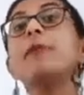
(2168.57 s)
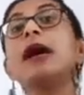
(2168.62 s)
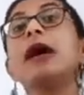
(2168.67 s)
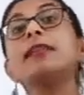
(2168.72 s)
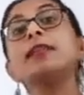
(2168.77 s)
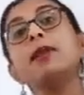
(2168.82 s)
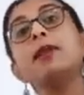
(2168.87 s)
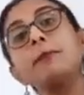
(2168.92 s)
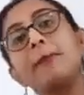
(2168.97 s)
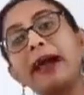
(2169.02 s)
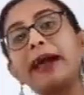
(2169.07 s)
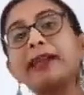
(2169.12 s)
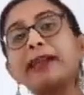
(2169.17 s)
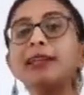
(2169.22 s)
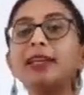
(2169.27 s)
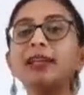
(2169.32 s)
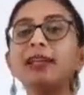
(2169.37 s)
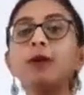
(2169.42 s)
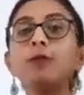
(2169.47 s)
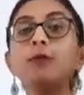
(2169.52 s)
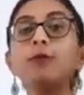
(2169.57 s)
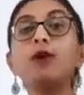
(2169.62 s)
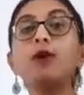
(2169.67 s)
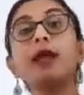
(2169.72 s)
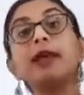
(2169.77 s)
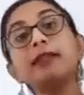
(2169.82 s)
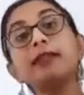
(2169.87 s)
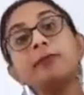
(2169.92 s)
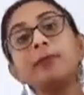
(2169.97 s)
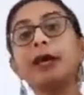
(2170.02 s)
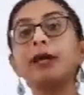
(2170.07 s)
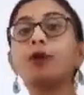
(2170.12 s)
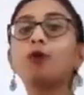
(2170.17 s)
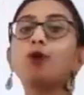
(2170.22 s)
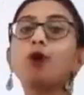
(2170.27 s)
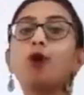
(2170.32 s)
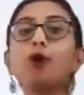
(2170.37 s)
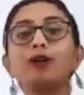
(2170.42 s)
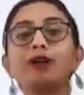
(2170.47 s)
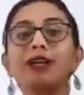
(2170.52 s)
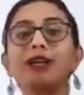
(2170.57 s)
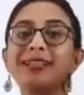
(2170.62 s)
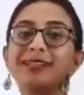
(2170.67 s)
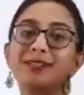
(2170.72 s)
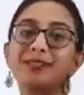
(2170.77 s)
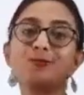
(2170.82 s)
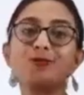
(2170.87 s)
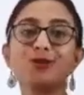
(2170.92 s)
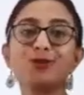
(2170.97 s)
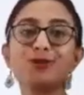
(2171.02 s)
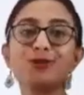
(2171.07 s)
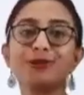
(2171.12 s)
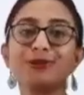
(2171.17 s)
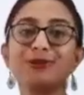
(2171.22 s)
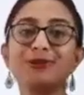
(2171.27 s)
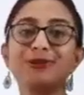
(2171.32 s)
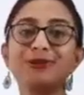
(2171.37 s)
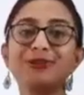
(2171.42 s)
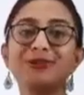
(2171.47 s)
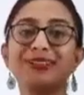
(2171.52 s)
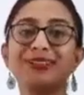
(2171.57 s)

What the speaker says: other bacterium or other microorganisms also.